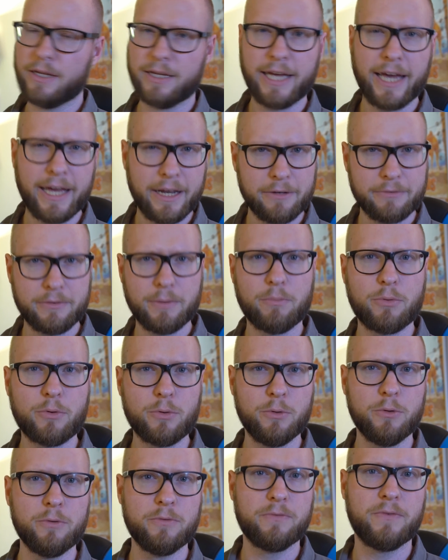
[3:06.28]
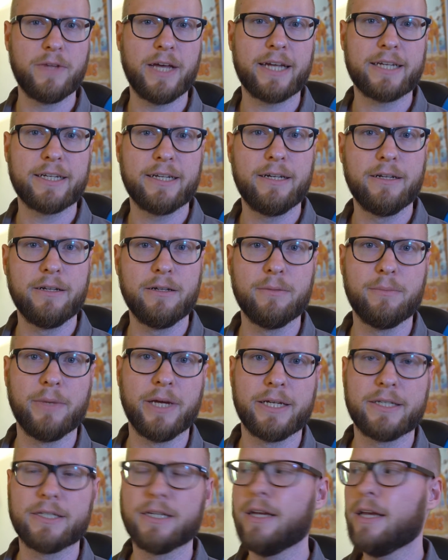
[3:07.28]
kind of improve that a little
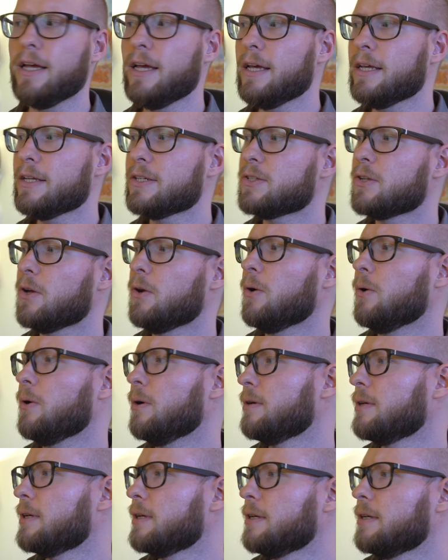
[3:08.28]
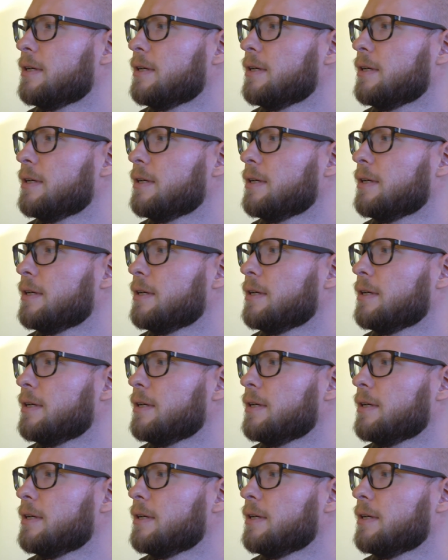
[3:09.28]
bit. So